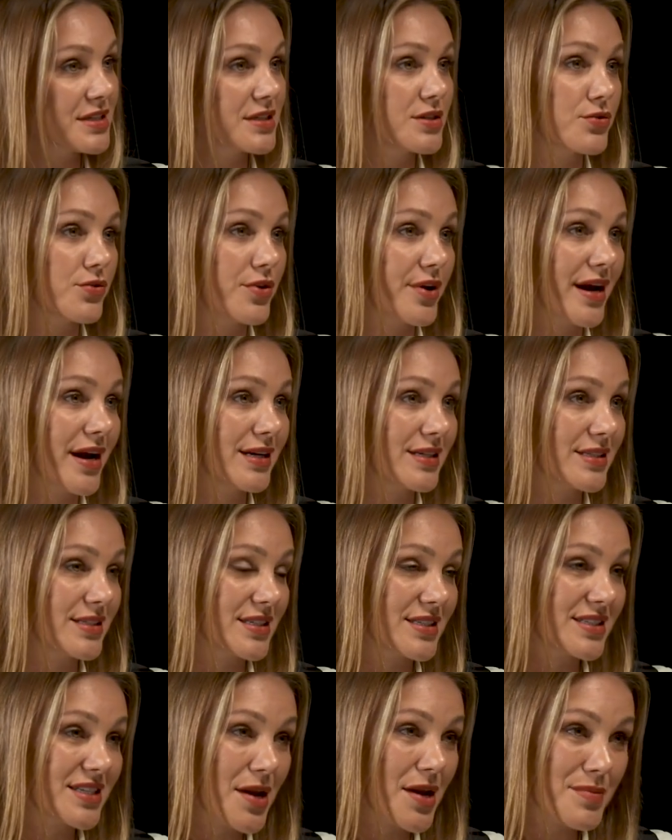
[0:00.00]
it to reality.
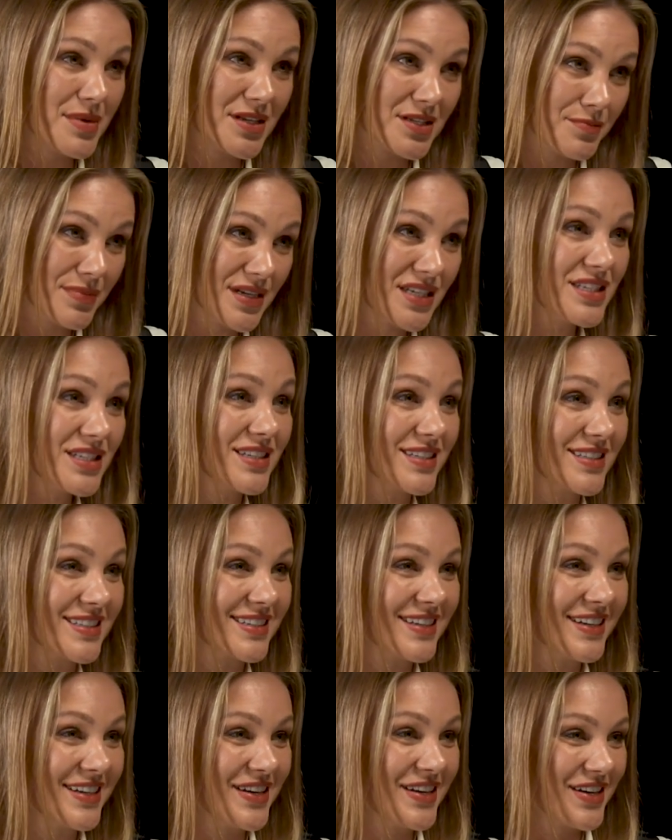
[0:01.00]
Same is business.
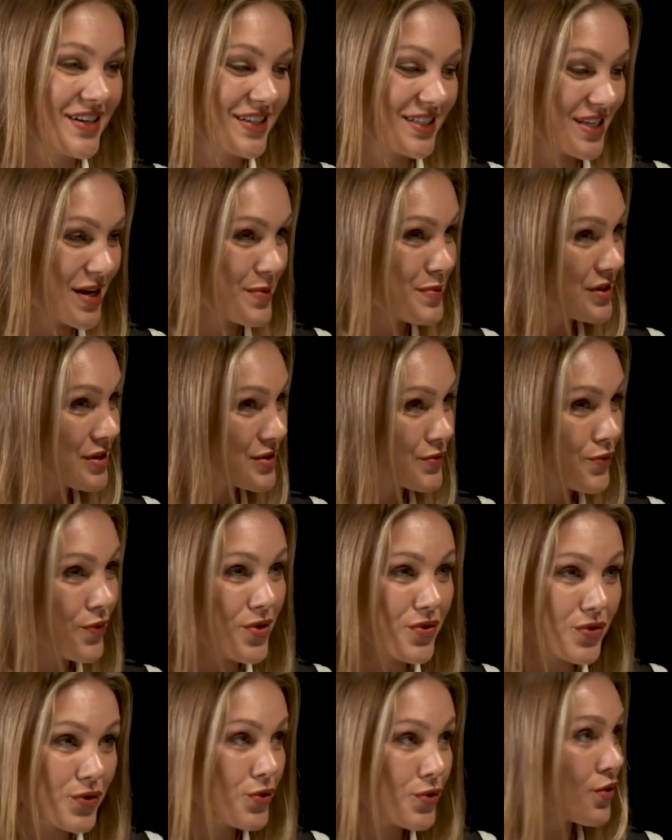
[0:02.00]
Same is
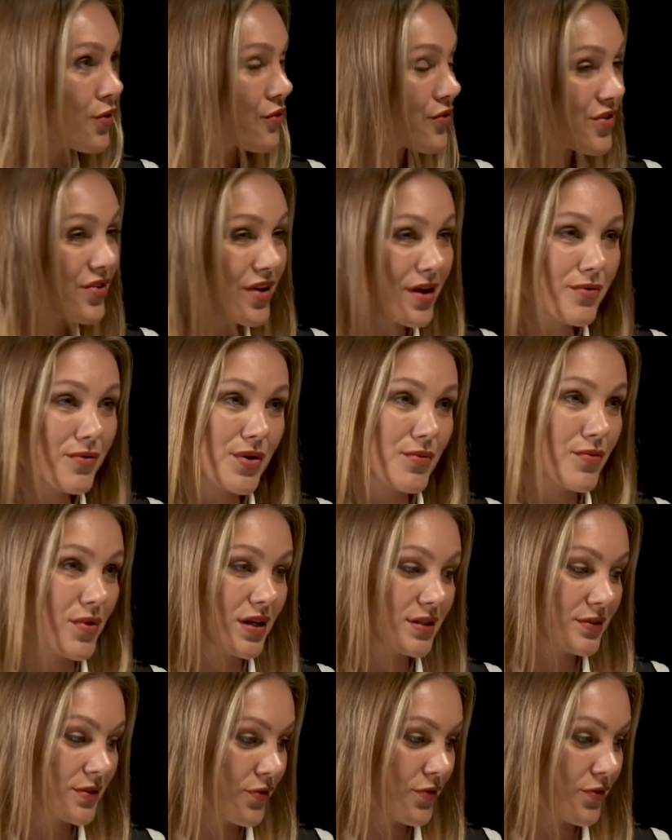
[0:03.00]
with you, with everyone.